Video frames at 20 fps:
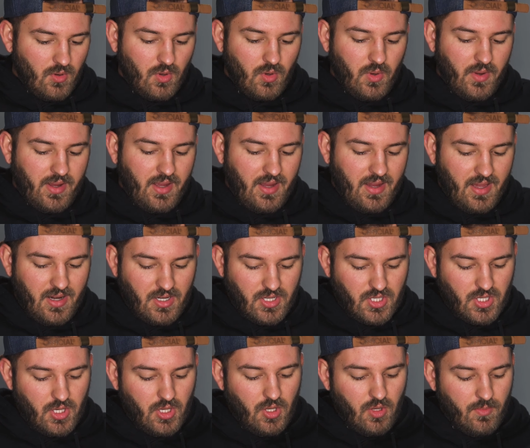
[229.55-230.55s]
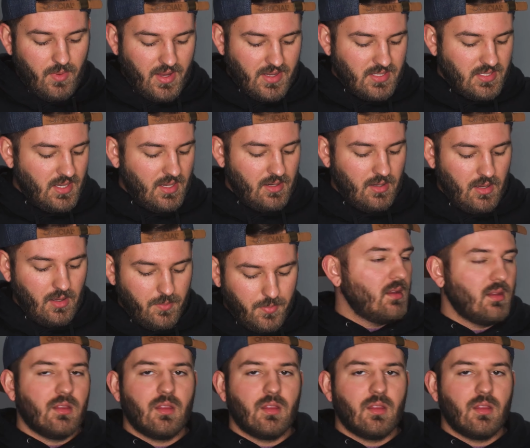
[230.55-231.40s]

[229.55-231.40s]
real quick and kind of show you my setup.